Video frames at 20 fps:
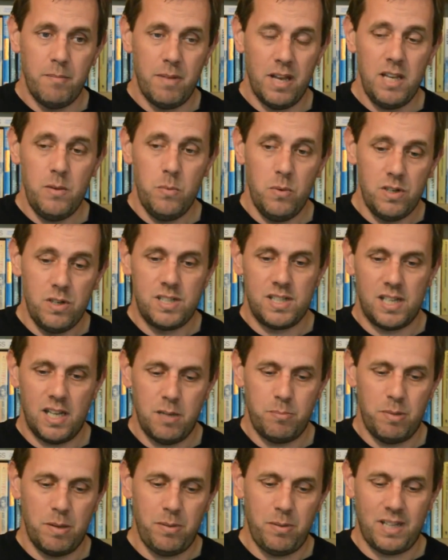He would
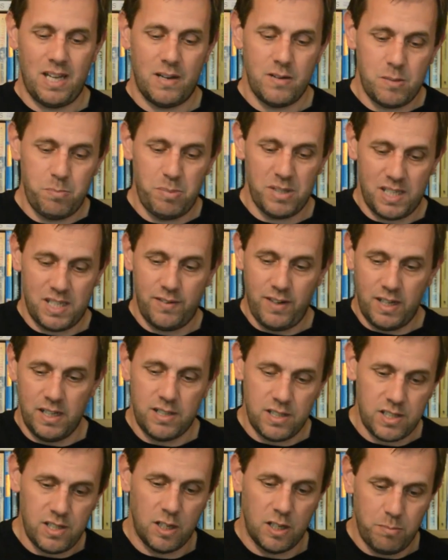take people down specifically
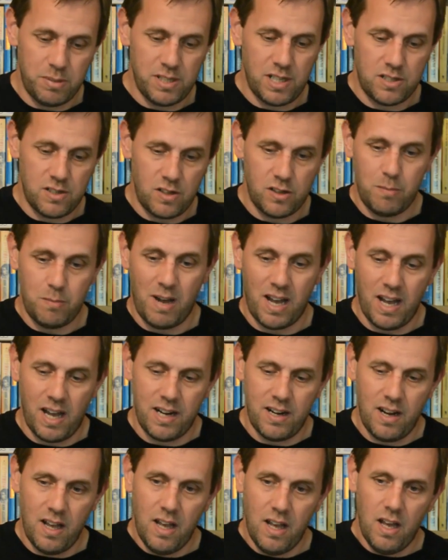to certain positions on the mat
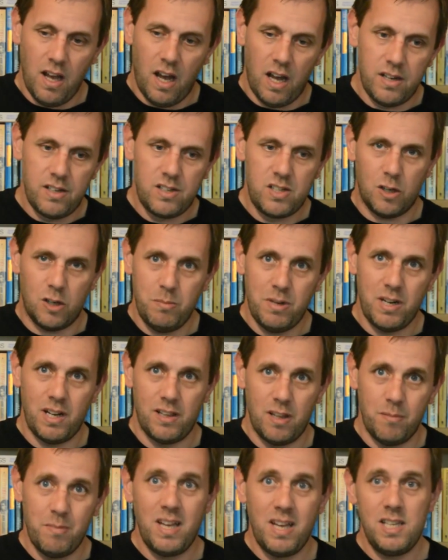and dominate them.